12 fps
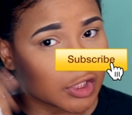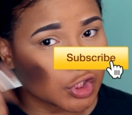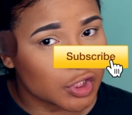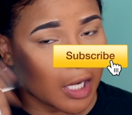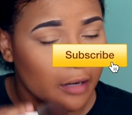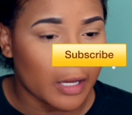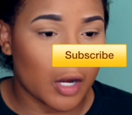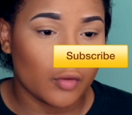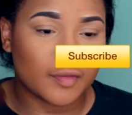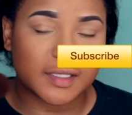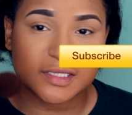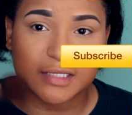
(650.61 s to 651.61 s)
and shout
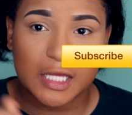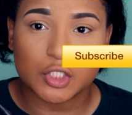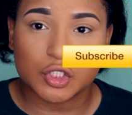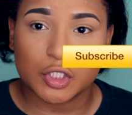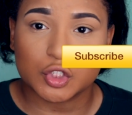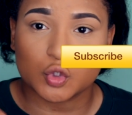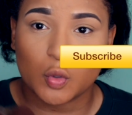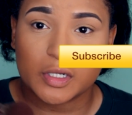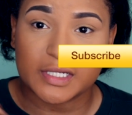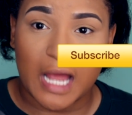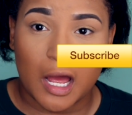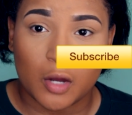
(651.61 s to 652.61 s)
out the state that you
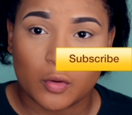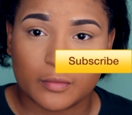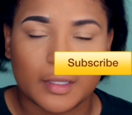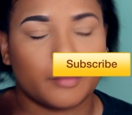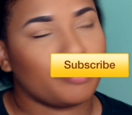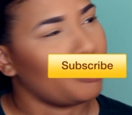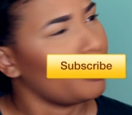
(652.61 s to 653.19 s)
are down.